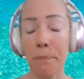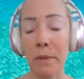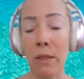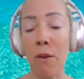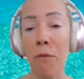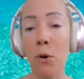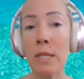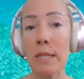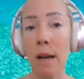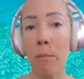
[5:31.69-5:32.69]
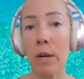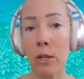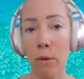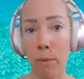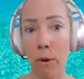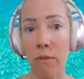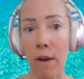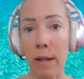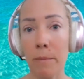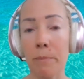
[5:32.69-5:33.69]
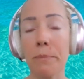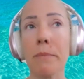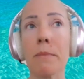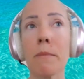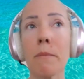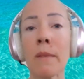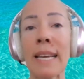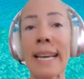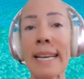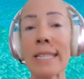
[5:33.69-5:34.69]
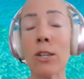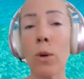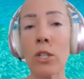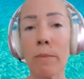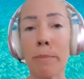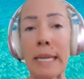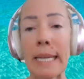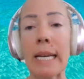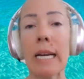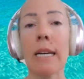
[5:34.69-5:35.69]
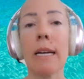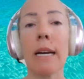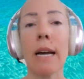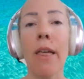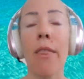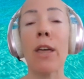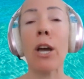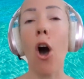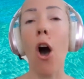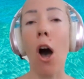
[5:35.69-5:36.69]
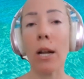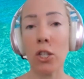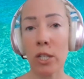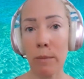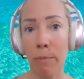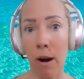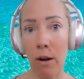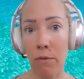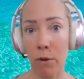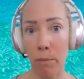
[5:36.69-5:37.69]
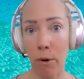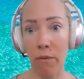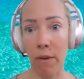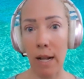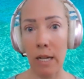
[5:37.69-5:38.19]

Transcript: The first number in your profile is going to be the conscious part of your profile.